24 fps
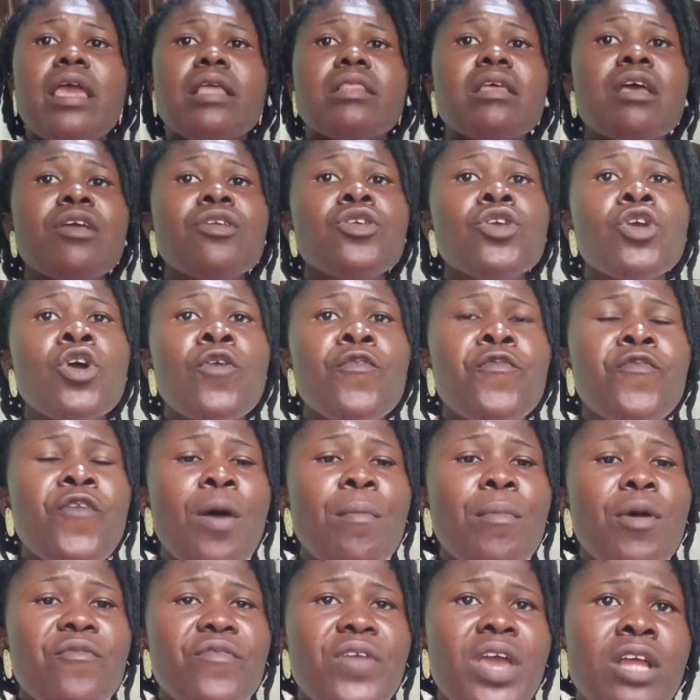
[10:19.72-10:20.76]
The new
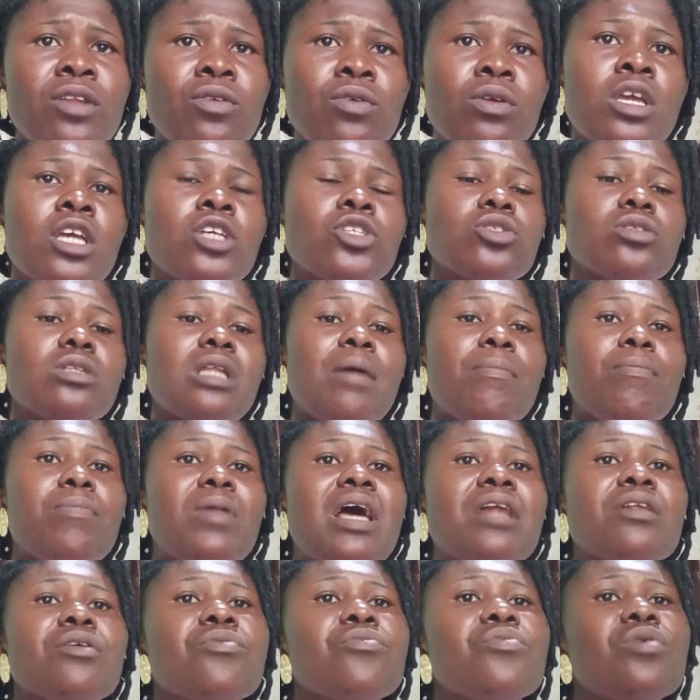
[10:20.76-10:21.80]
form of educational
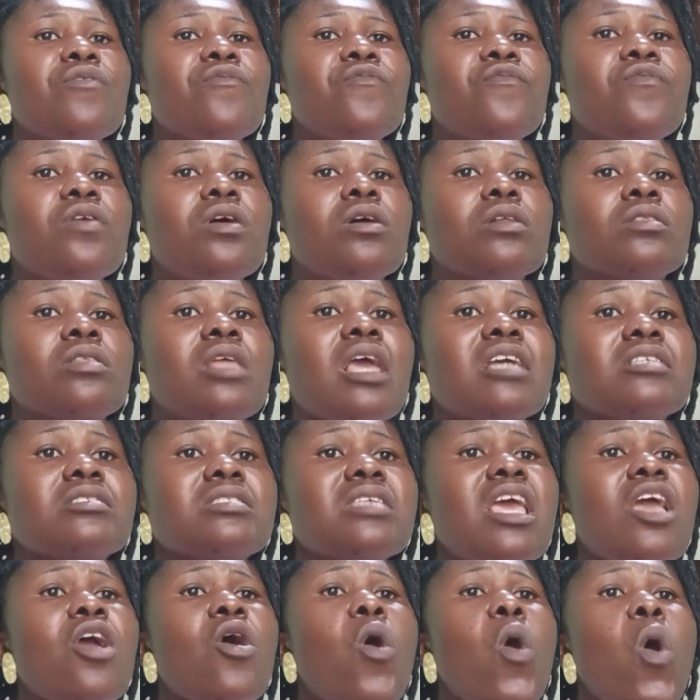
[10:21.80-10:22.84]
planning takes
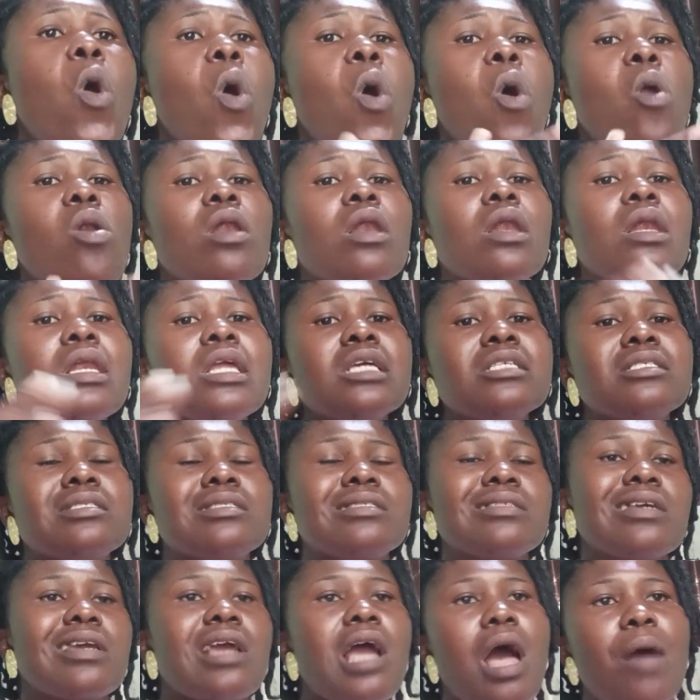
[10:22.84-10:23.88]
a
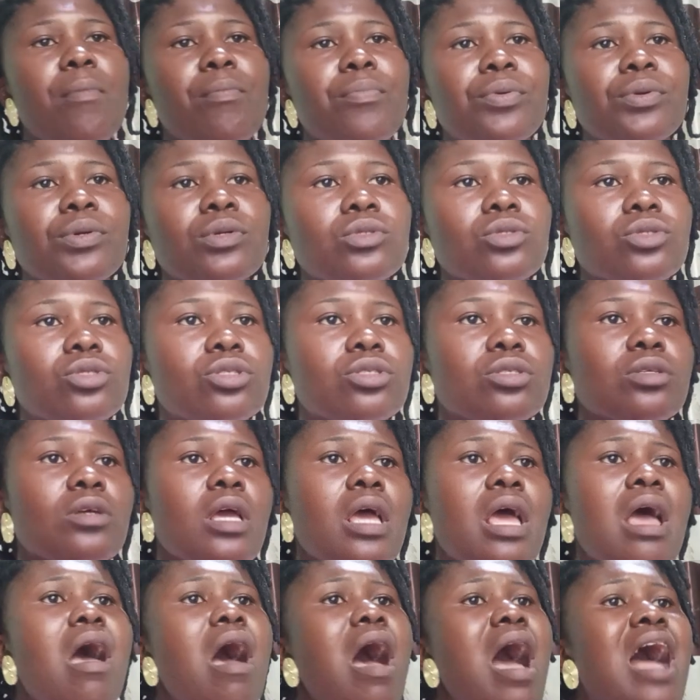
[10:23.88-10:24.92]
holistic approach,
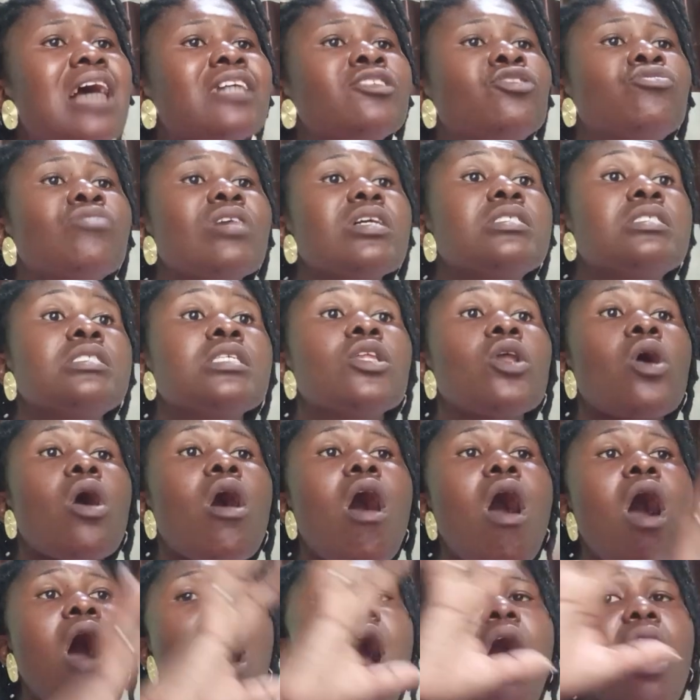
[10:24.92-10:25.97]
addressing
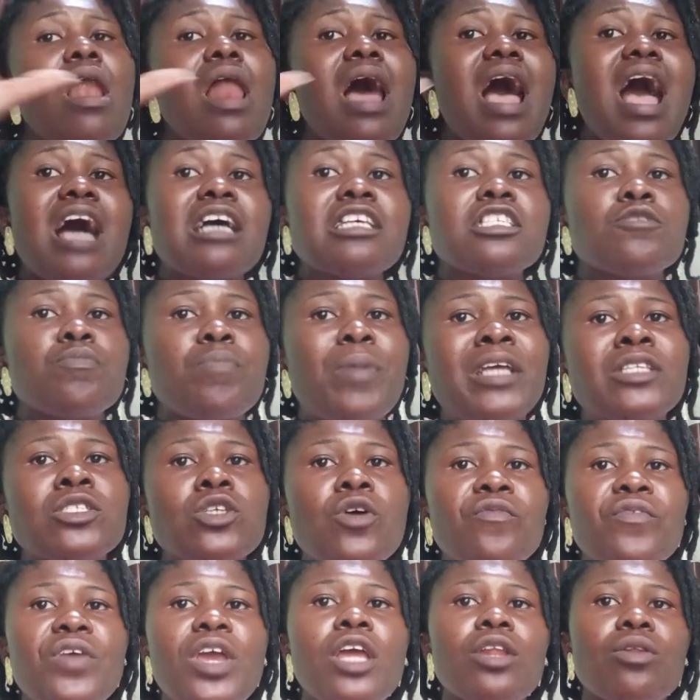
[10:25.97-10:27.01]
all aspects
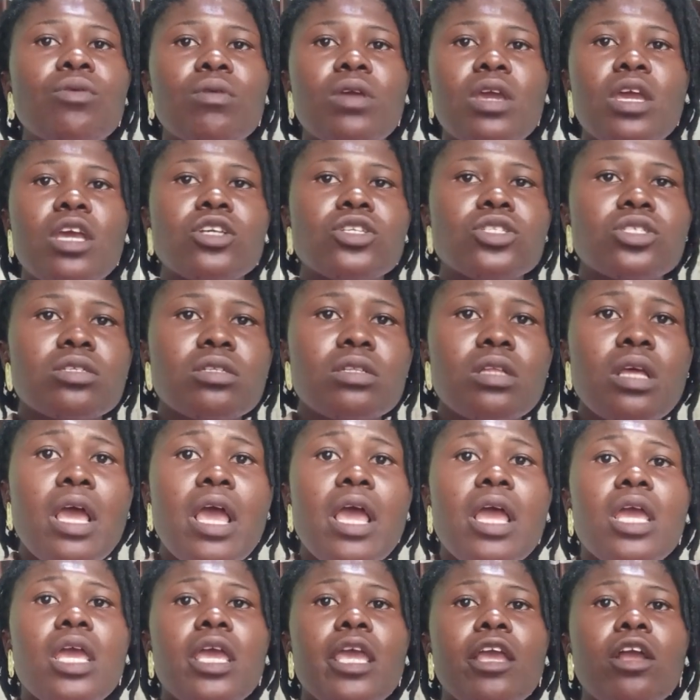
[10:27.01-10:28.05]
of education,
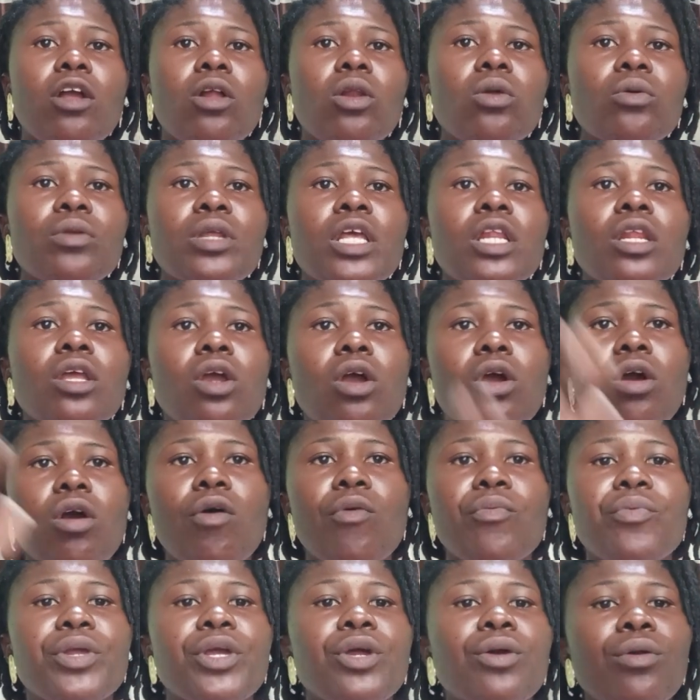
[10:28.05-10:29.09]
including
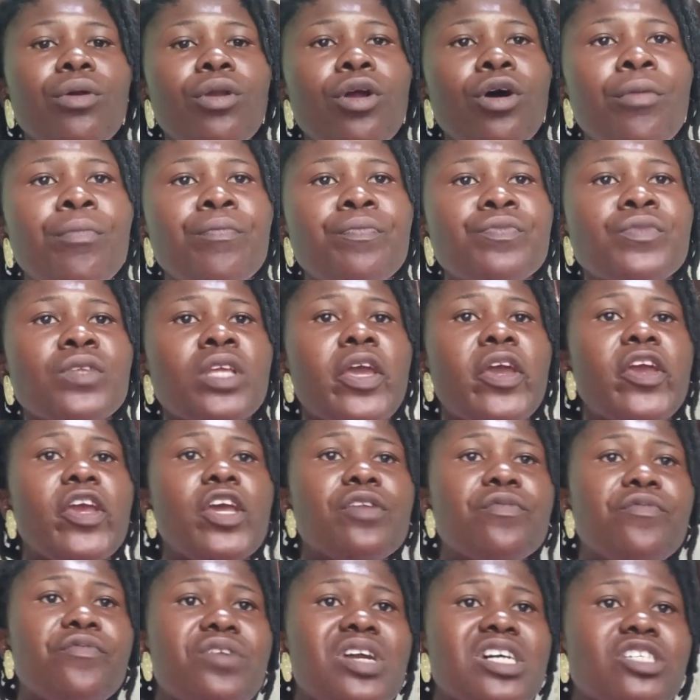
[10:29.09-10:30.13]
curriculum,
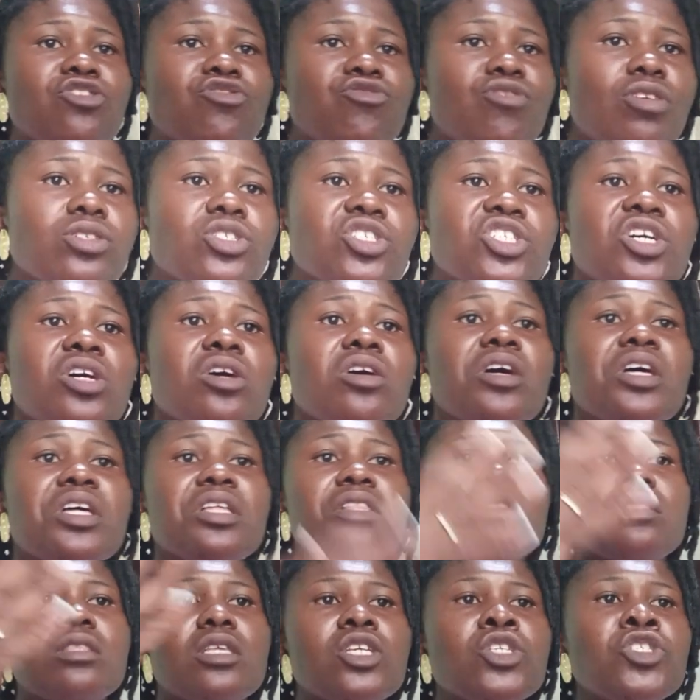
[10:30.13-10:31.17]
infrastructure,
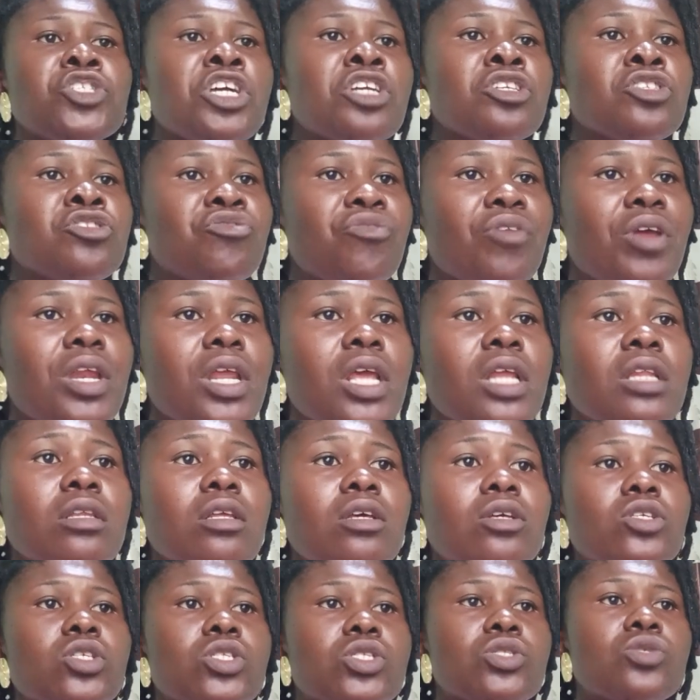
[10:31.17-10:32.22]
teacher training,
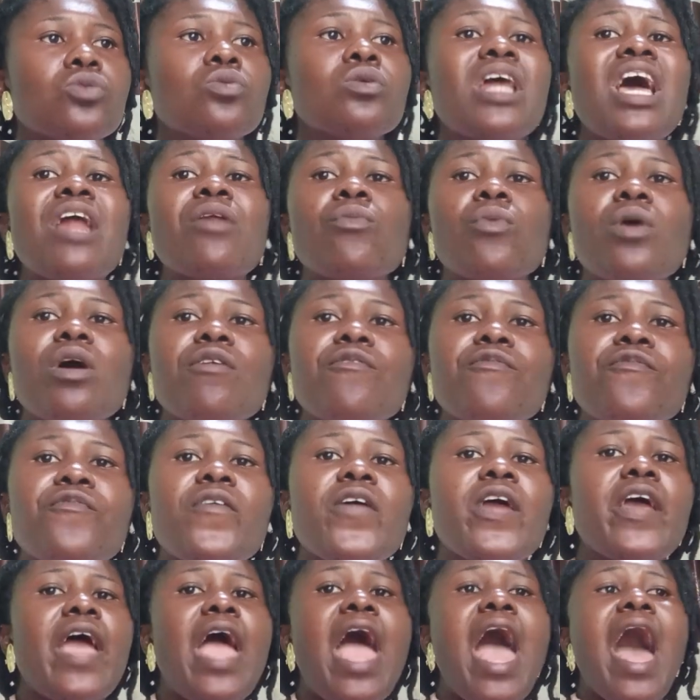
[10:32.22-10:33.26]
student
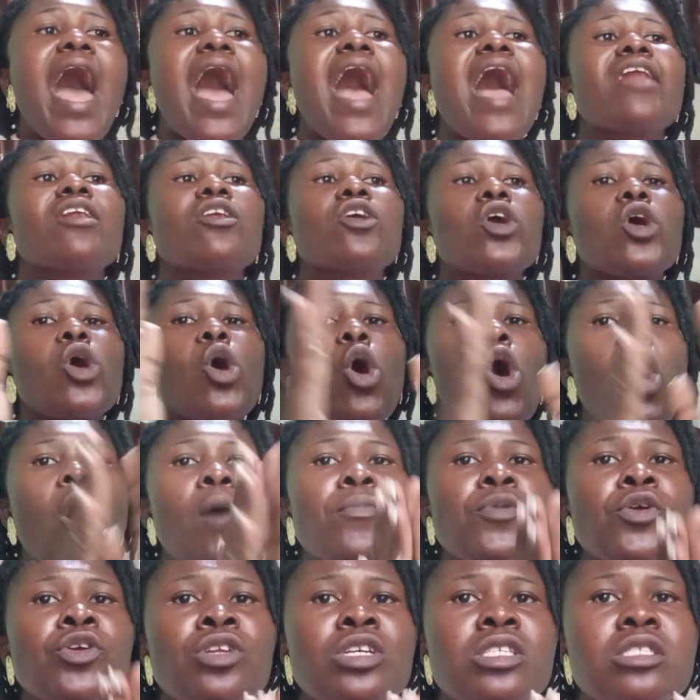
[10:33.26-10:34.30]
welfare, and
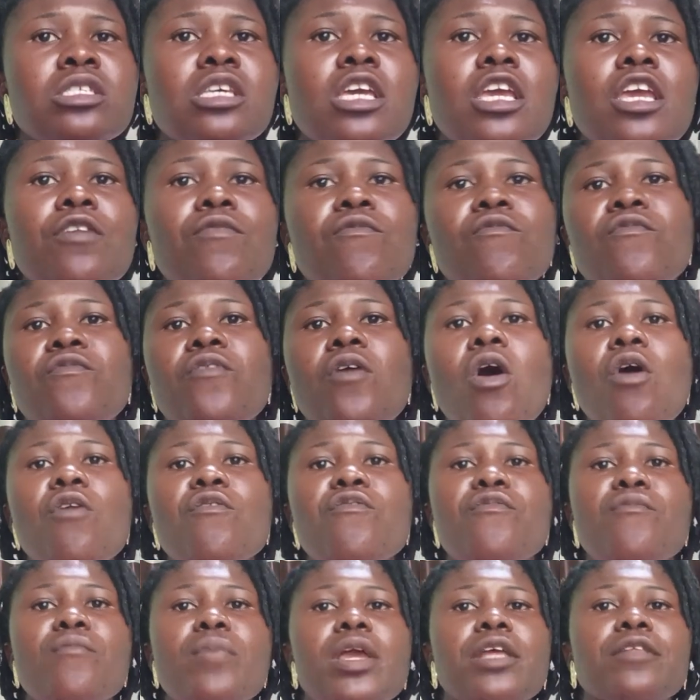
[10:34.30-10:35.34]
community
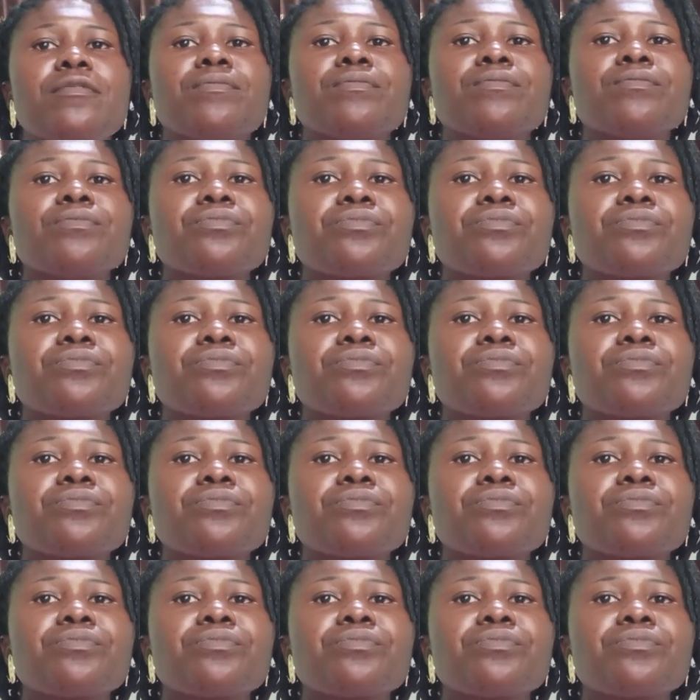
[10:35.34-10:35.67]
involvement.